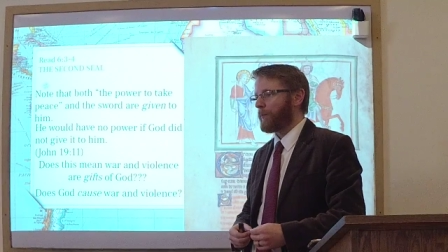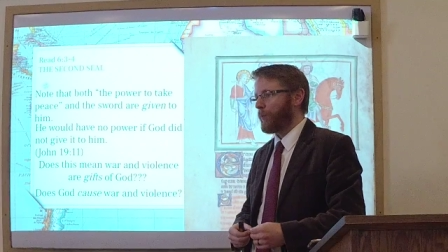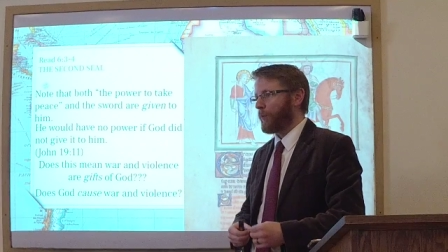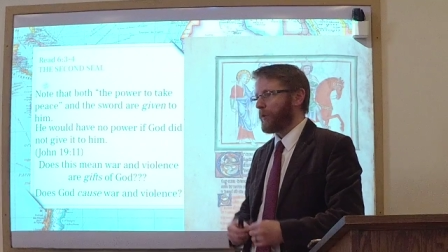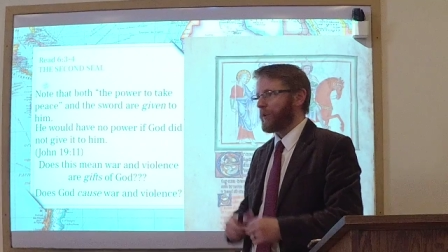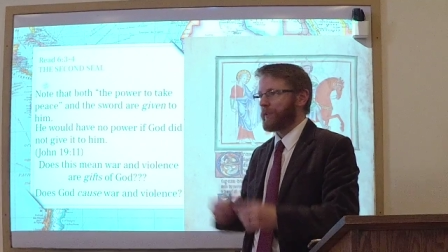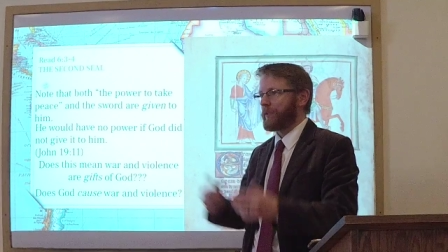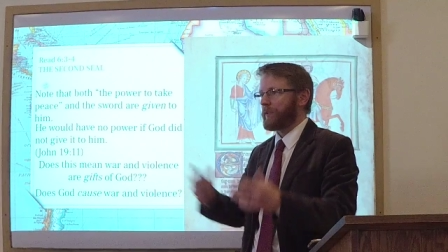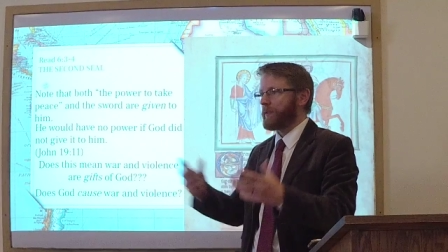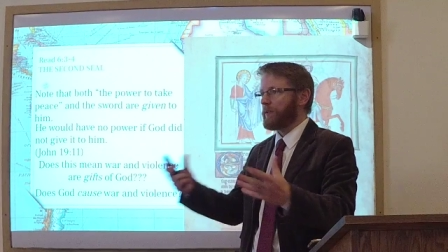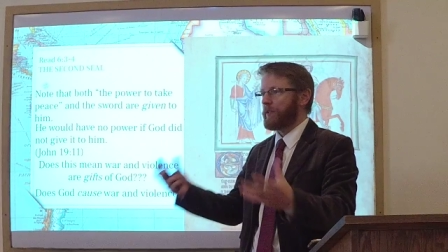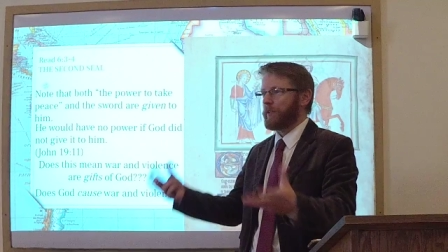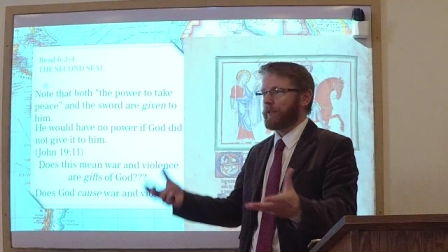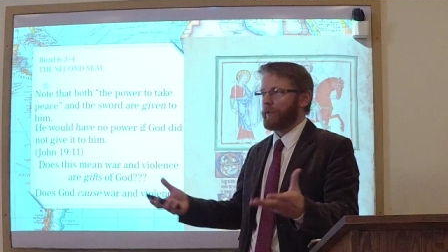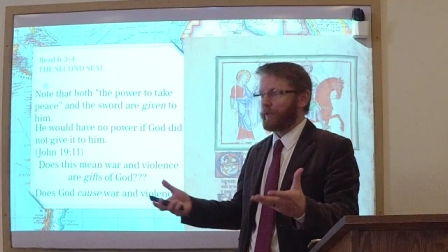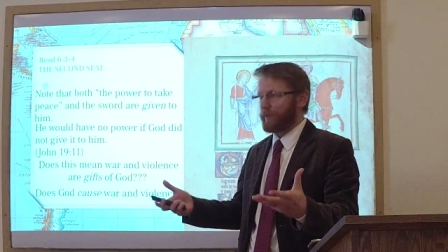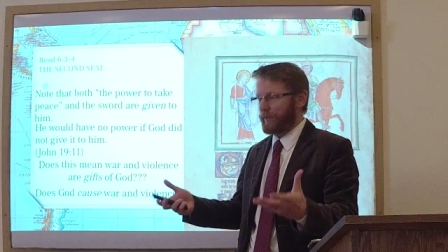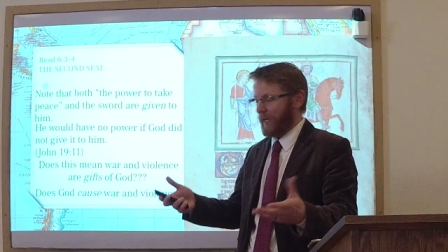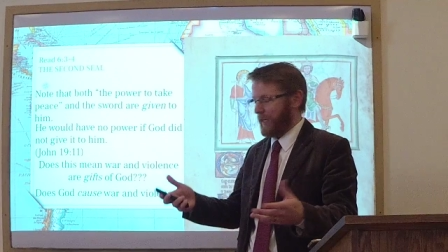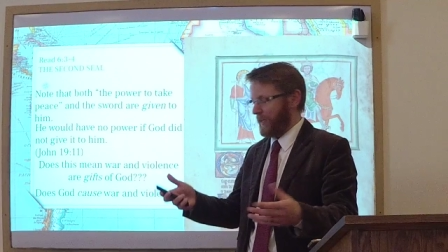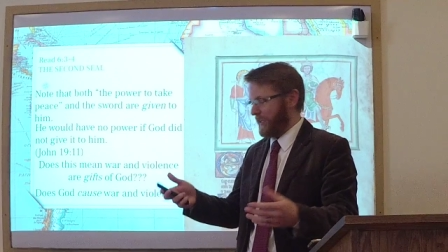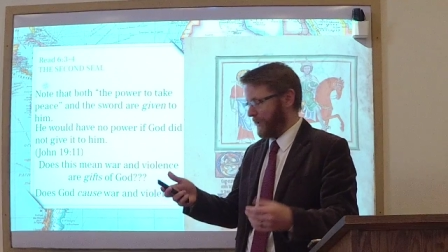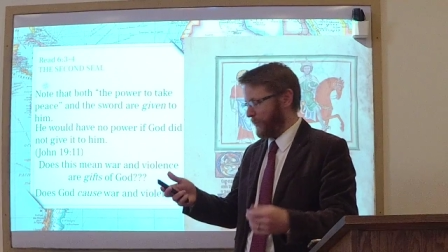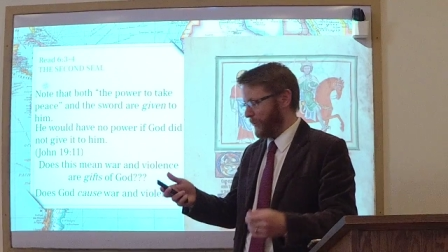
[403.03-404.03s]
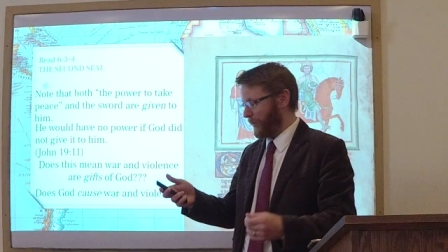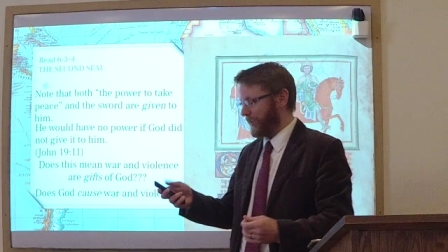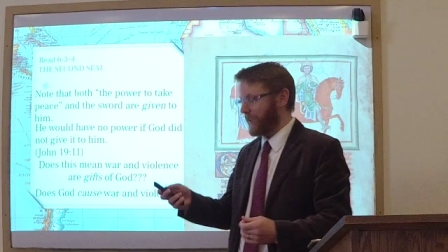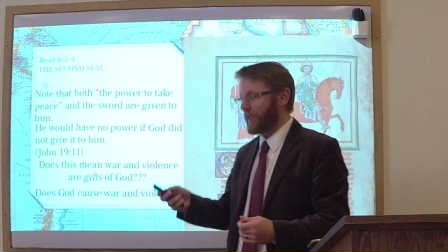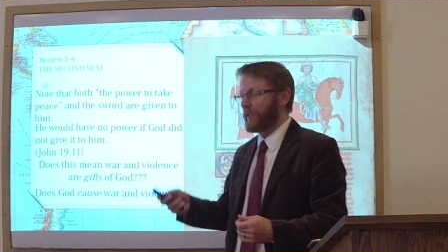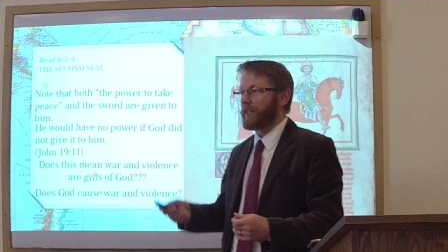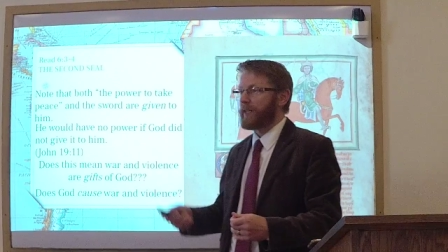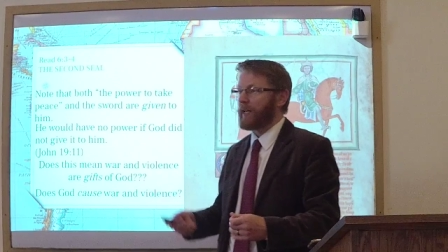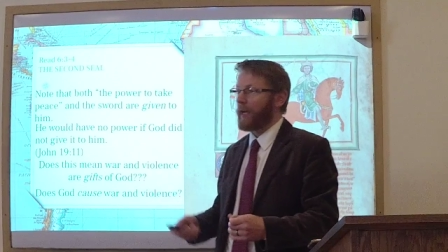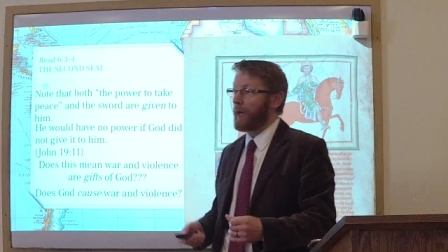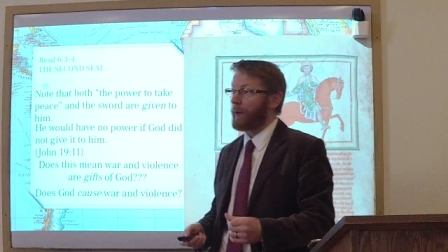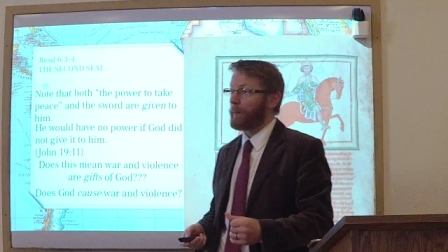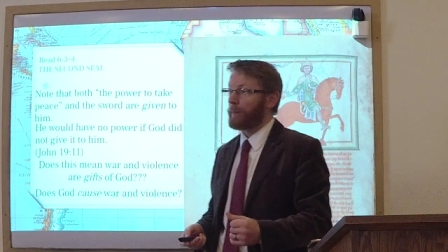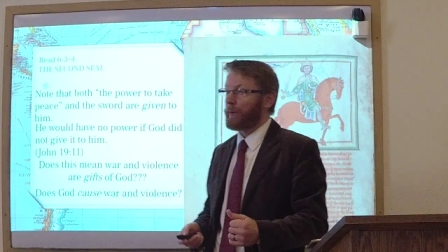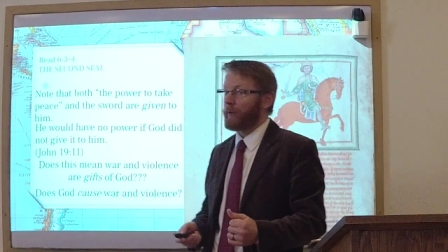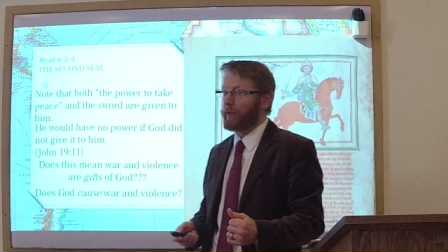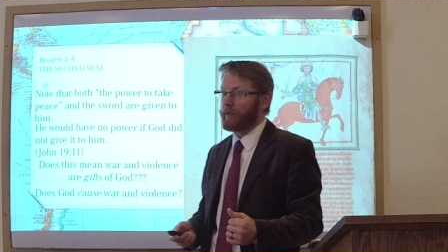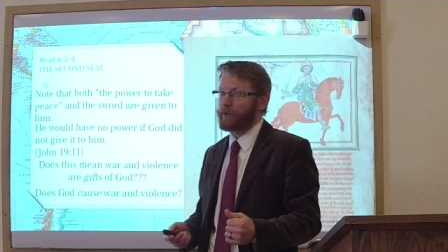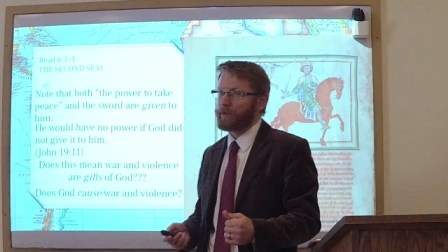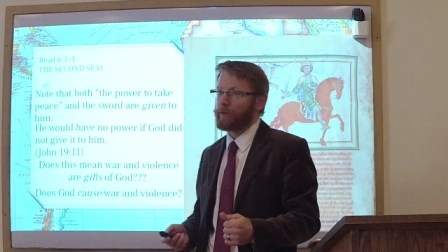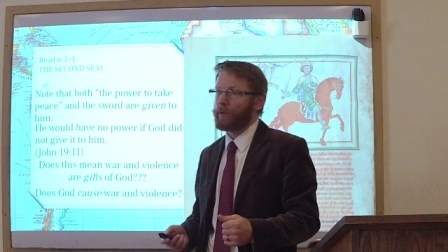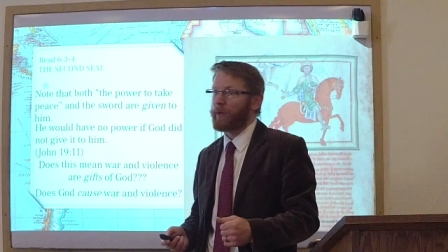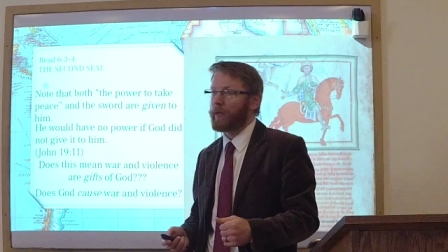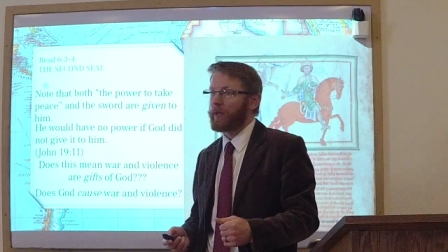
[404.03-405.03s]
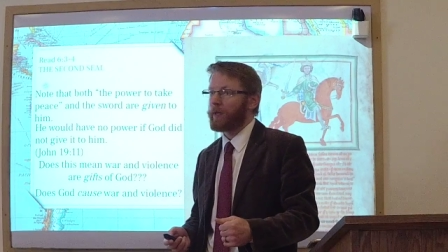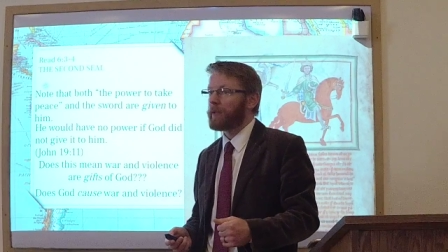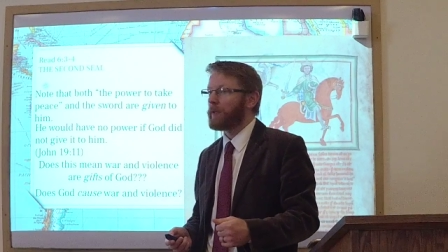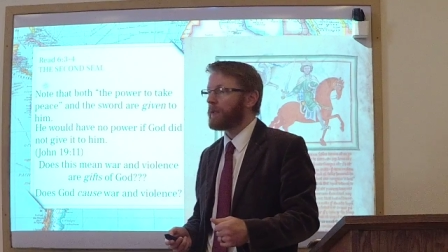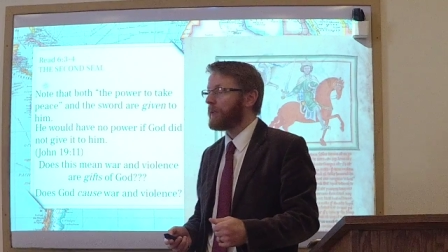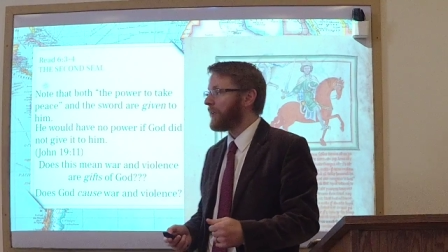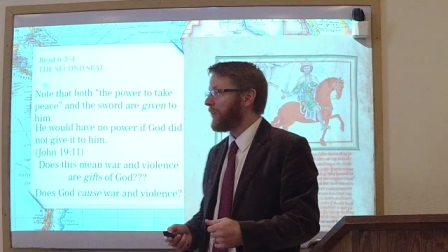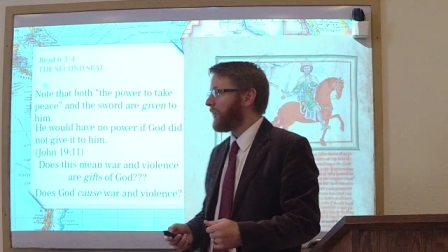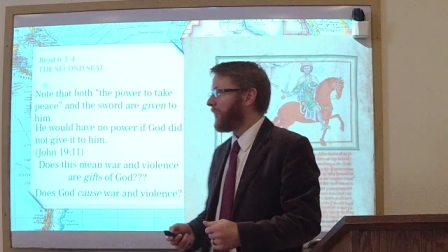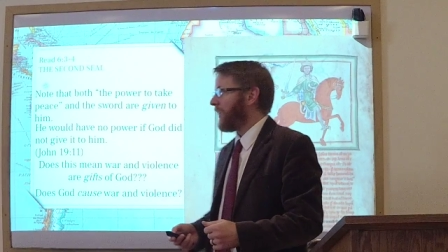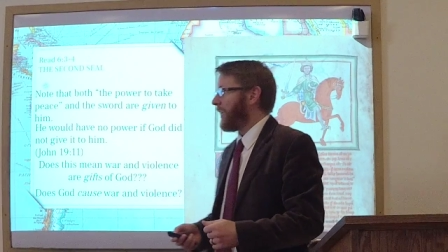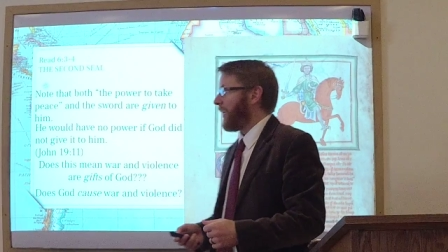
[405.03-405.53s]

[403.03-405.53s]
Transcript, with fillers: would you know that he would condemn as well.